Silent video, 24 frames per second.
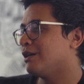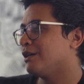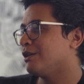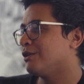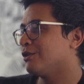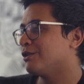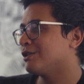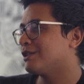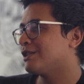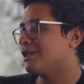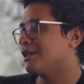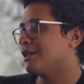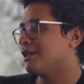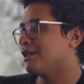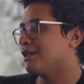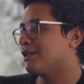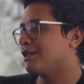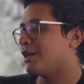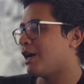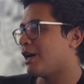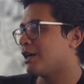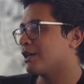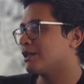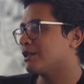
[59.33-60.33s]
you could say a
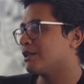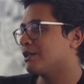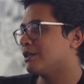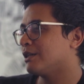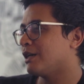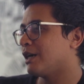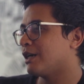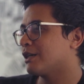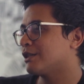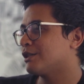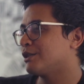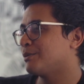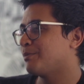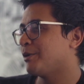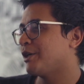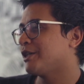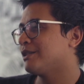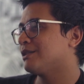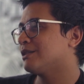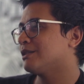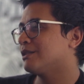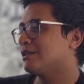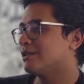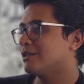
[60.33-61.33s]
dark
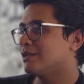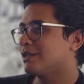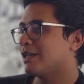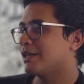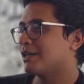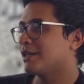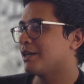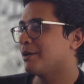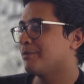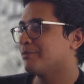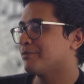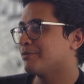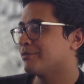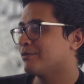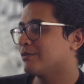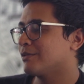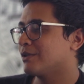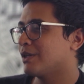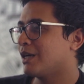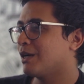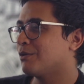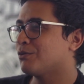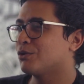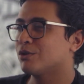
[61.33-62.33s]
space that time.
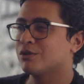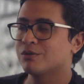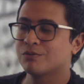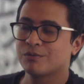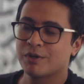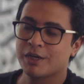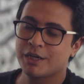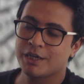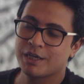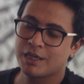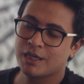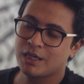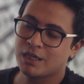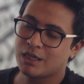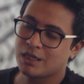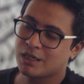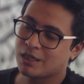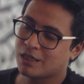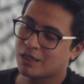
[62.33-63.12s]
I was very